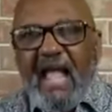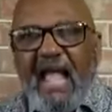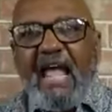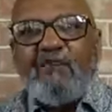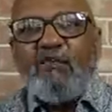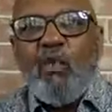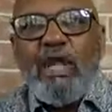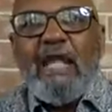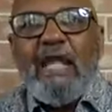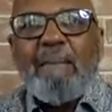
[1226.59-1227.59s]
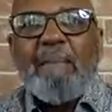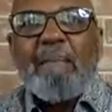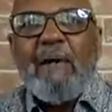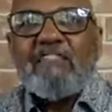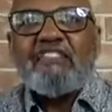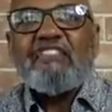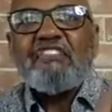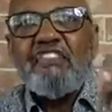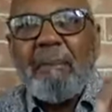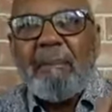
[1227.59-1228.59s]
and we must
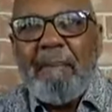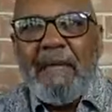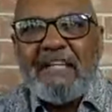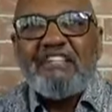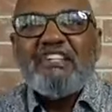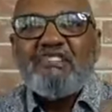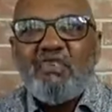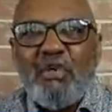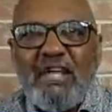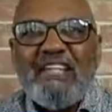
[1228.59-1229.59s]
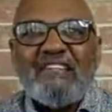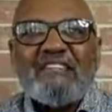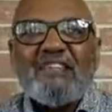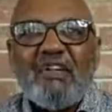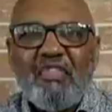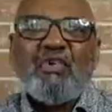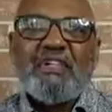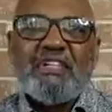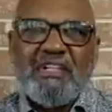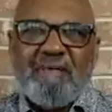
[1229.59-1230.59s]
submit to his
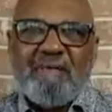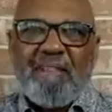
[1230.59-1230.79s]
authority.